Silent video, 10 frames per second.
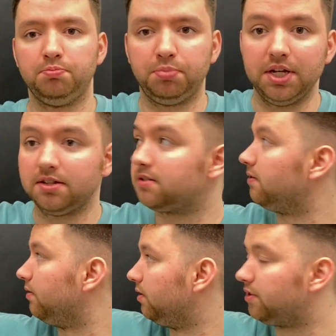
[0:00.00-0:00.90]
piece
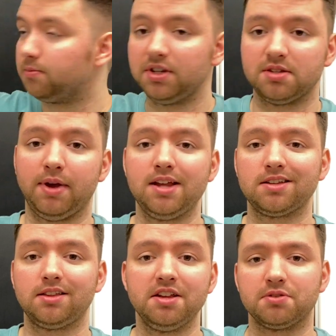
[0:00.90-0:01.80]
some of these
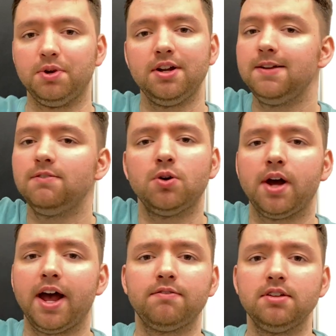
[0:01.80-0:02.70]
basic things. And we didn't even know
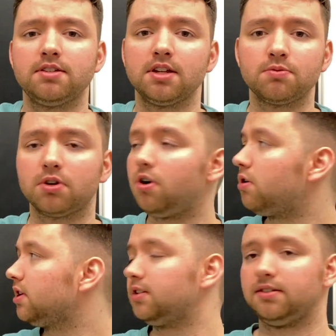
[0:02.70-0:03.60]
what half of these things were
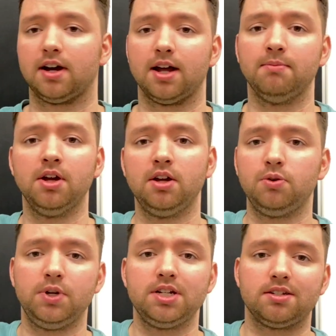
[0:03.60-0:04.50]
called at the time.
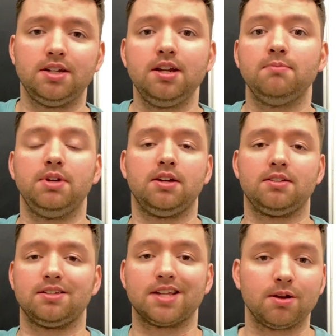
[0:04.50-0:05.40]
We just did it because
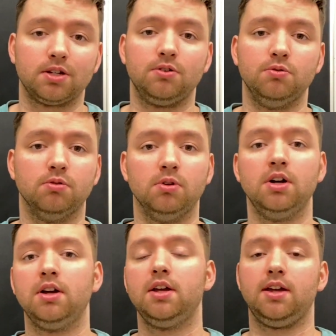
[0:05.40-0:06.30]
it sounded cool.
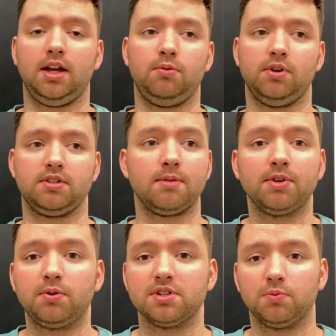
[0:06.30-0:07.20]
And when
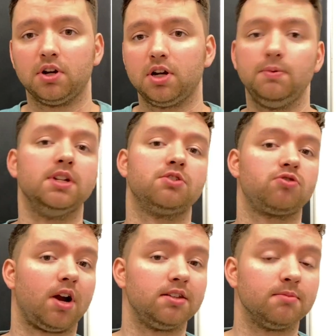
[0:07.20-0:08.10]
something wasn't working, we just
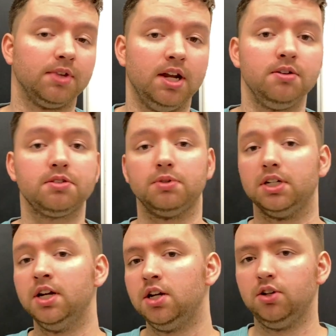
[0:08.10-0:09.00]
tried something else. We
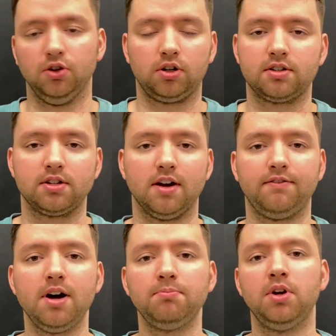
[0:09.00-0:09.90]
looked stuff
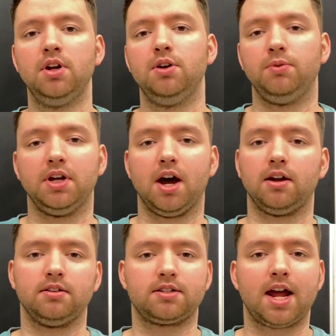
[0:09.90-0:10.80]
up. We got
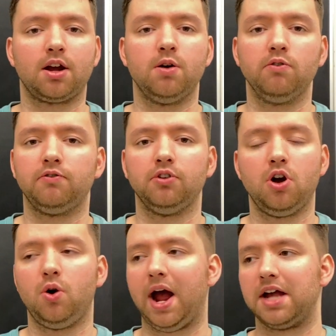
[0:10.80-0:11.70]
on Stack
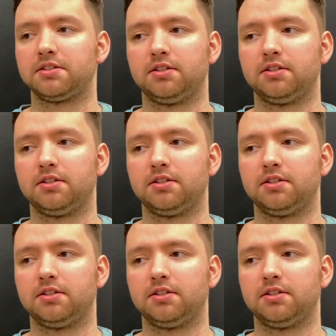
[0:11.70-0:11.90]
Overflow, asked